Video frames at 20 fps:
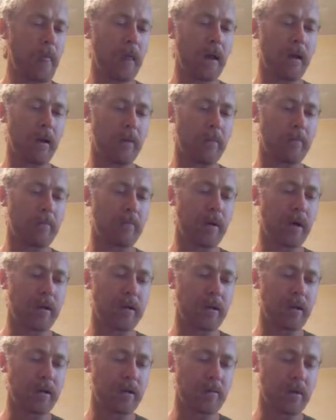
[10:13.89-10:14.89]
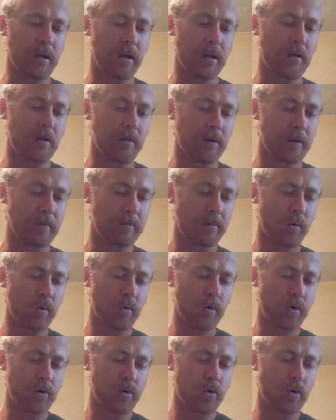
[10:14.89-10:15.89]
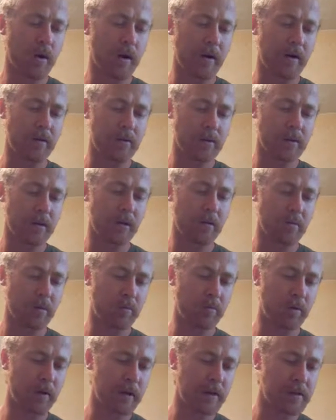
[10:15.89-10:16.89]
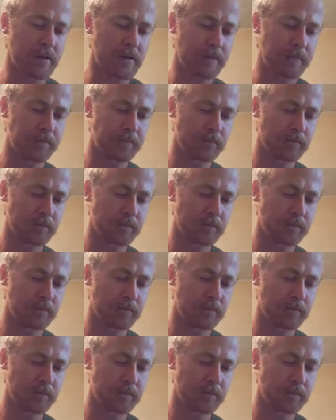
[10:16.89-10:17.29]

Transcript: um, by the enemy either, or the trials that come to place.